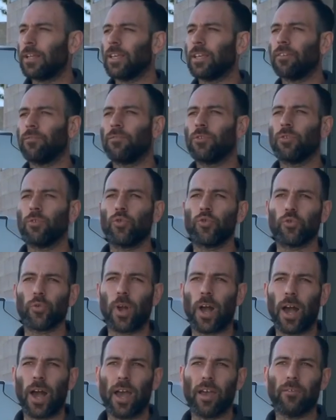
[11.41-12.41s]
If you
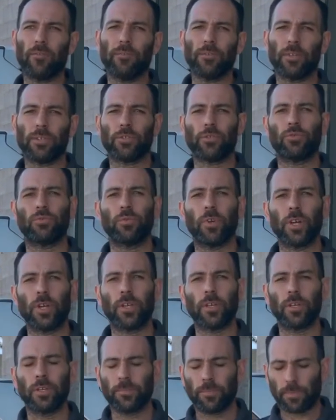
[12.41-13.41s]
drive a
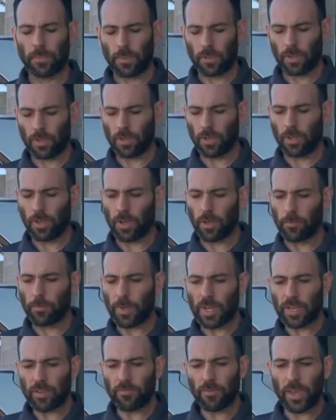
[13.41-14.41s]
truck, a
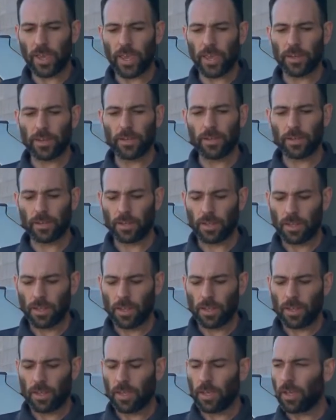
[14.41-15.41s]
minivan,
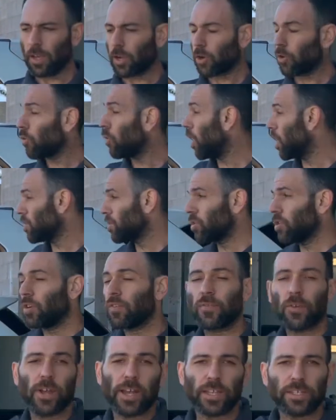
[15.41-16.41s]
a
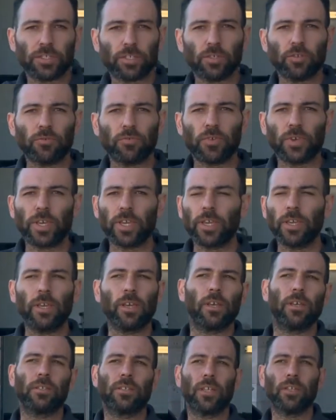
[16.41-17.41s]
crossover SUV,
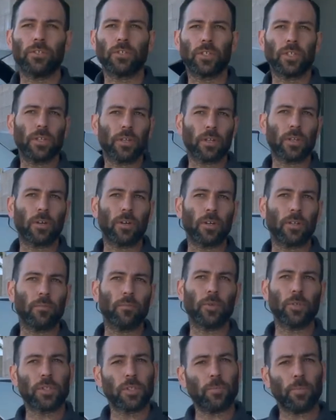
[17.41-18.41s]
essentially they're called
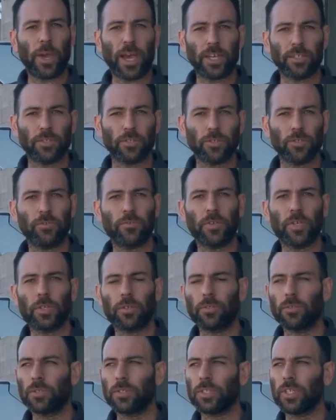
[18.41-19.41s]
multi-passenger
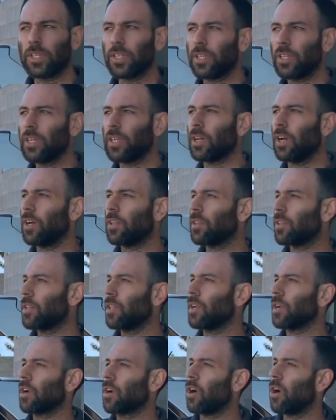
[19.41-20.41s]
vehicles, anything other
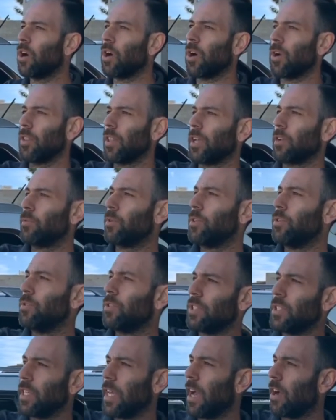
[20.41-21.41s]
than a car, like what you
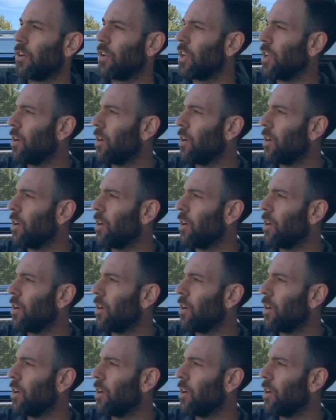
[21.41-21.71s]
see out